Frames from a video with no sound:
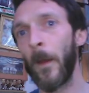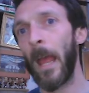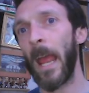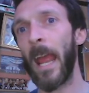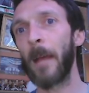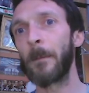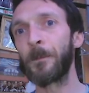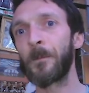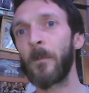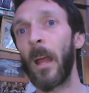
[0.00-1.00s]

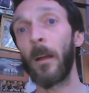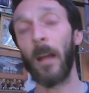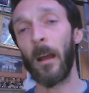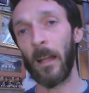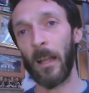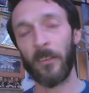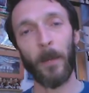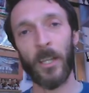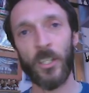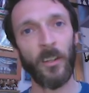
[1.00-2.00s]
as I
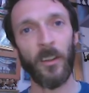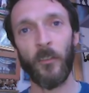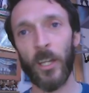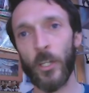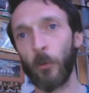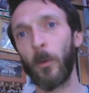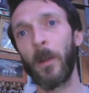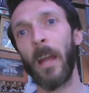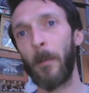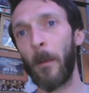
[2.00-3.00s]
mentioned in the ratios one,
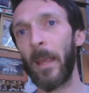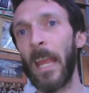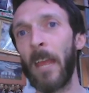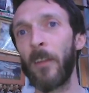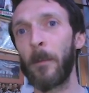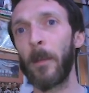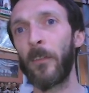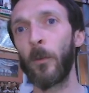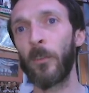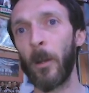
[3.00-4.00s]
I'm a bit heavier in
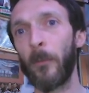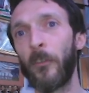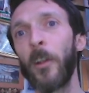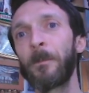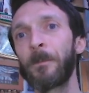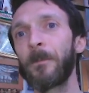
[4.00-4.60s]
midfield and up front.